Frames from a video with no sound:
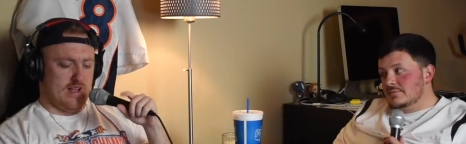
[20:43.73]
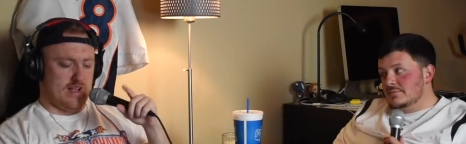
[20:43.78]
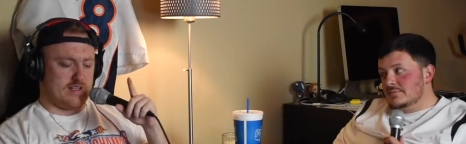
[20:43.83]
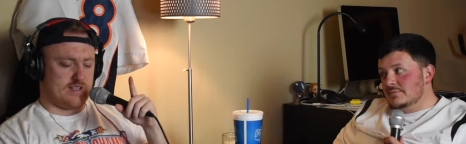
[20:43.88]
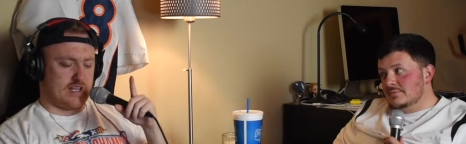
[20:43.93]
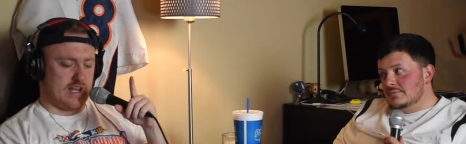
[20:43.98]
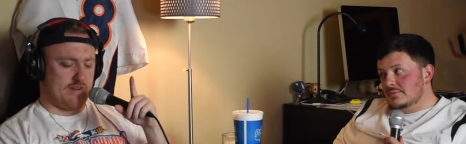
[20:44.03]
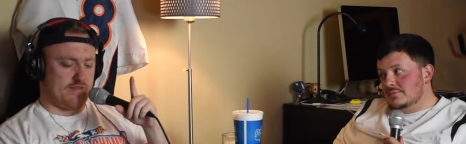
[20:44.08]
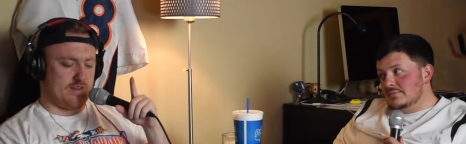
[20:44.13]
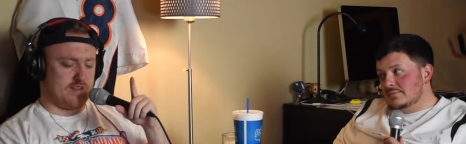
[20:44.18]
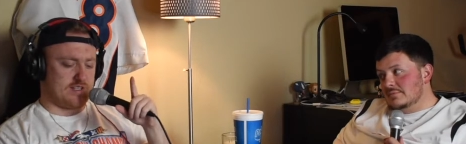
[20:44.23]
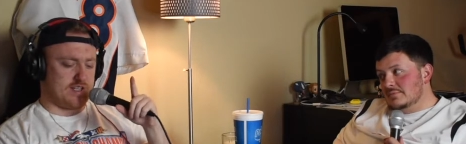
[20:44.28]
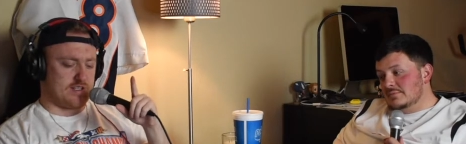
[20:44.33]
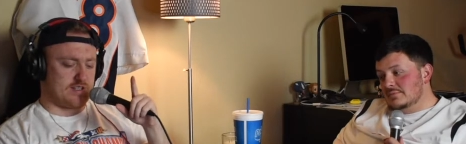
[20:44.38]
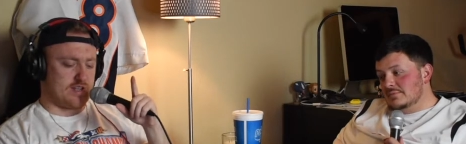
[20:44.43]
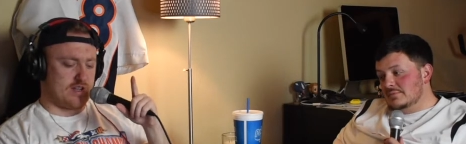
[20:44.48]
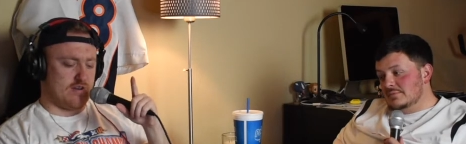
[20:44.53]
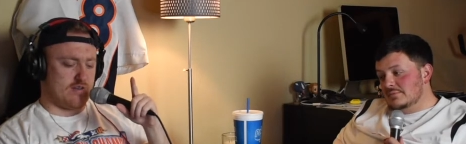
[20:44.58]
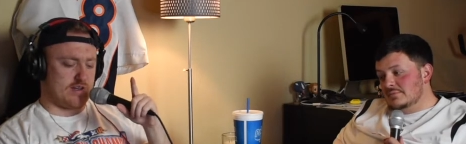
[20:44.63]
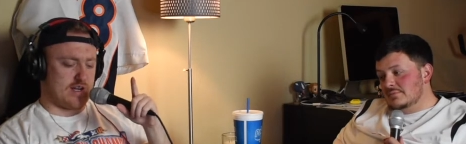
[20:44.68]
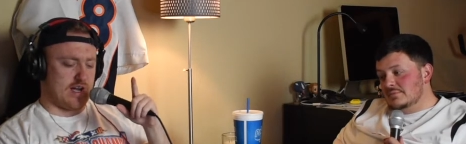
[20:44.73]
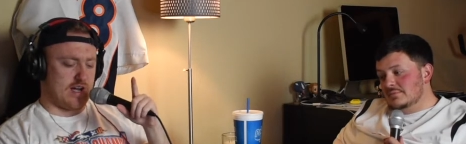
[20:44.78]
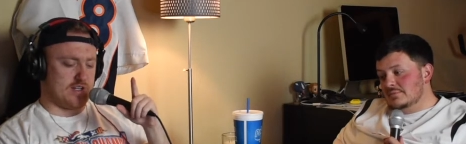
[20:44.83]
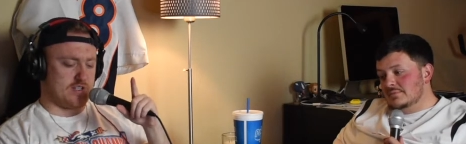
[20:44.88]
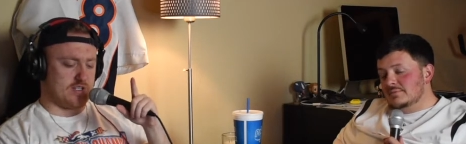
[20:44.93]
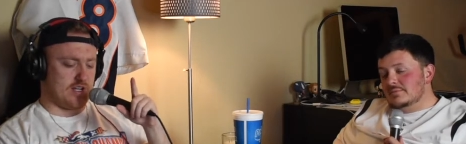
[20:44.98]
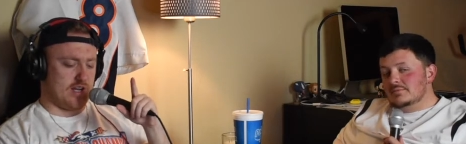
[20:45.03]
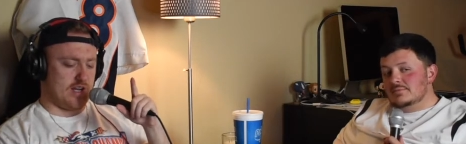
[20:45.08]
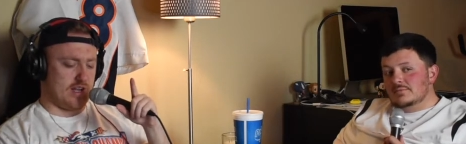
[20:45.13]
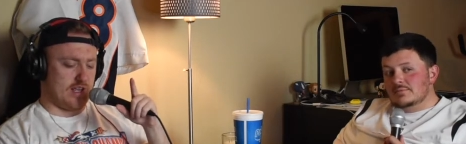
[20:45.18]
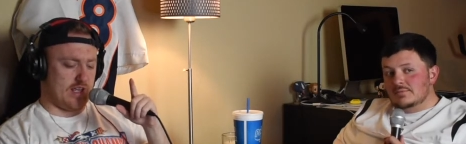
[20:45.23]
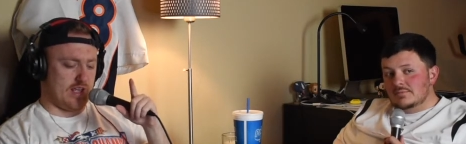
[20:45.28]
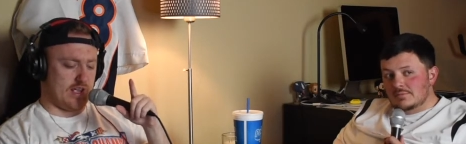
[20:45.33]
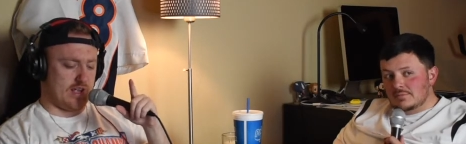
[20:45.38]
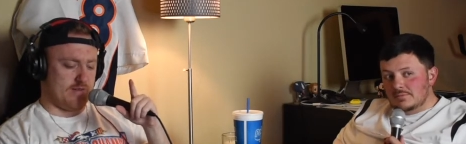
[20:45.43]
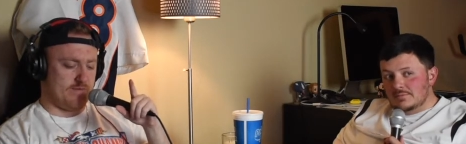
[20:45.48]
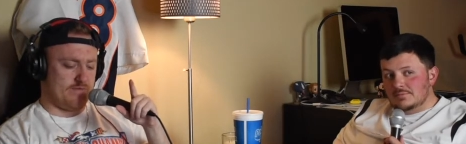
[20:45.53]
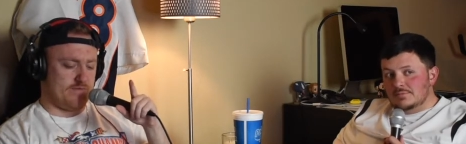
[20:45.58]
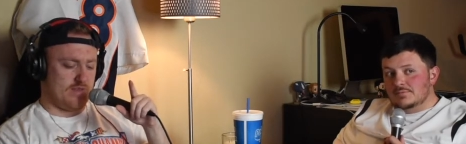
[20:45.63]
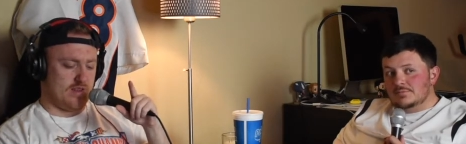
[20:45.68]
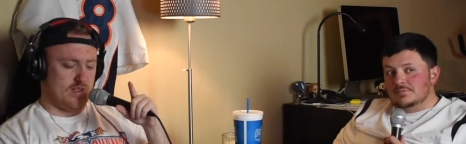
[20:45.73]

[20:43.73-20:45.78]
Speaker 1: San Francisco, Kyle Shanahan